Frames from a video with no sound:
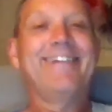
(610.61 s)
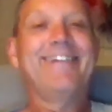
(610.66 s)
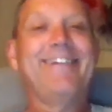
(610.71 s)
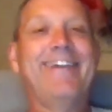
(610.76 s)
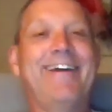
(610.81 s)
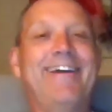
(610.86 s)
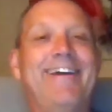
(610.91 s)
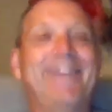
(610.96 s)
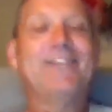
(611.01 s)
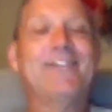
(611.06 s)

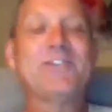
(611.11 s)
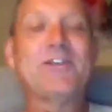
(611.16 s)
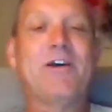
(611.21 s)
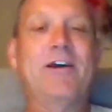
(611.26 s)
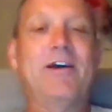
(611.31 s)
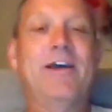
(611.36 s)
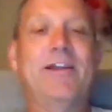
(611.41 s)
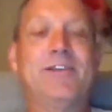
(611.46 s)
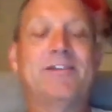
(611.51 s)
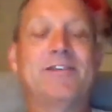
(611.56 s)
And so
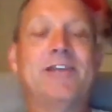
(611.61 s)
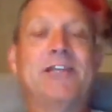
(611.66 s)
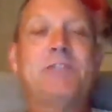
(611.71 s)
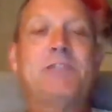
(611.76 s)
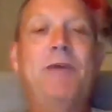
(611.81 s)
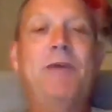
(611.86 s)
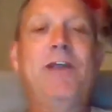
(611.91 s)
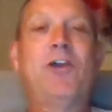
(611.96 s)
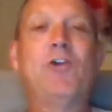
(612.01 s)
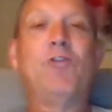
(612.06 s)
it's
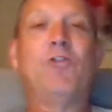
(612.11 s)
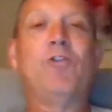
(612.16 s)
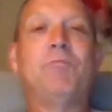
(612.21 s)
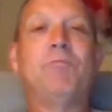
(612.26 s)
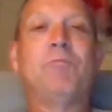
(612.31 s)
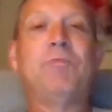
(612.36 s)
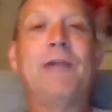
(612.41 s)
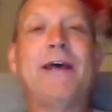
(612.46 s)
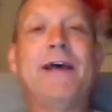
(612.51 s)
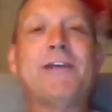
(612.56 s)
been a good
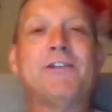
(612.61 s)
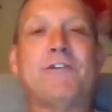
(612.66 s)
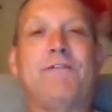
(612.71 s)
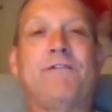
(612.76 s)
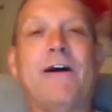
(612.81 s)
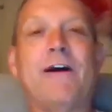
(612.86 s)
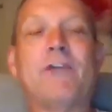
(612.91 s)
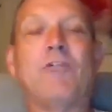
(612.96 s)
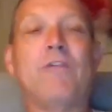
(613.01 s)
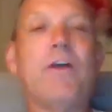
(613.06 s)
place to
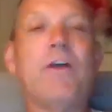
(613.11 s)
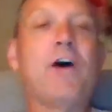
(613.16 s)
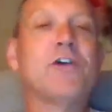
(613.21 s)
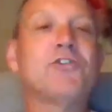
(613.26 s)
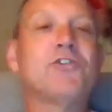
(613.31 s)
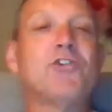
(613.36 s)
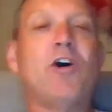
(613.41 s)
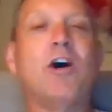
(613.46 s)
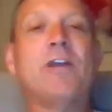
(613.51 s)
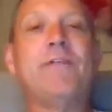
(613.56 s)
funnel those
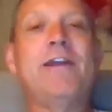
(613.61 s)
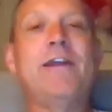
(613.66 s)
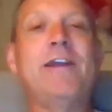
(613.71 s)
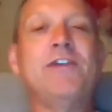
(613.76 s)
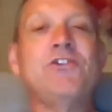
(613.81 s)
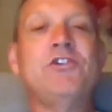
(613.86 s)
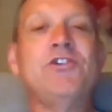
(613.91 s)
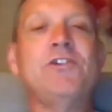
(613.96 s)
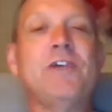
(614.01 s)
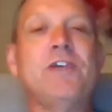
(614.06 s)
kind of
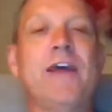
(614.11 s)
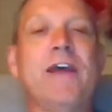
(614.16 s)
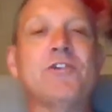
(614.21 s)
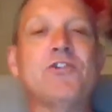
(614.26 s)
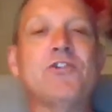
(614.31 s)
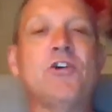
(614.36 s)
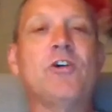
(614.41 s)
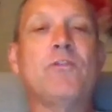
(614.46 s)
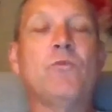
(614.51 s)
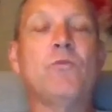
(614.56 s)
energies
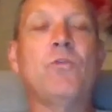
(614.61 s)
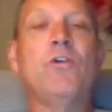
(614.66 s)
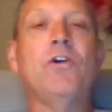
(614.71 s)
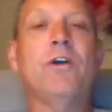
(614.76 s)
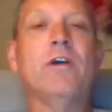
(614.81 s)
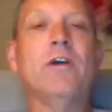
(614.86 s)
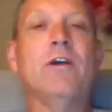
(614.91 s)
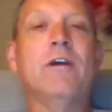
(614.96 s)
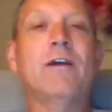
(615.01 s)
outside of work.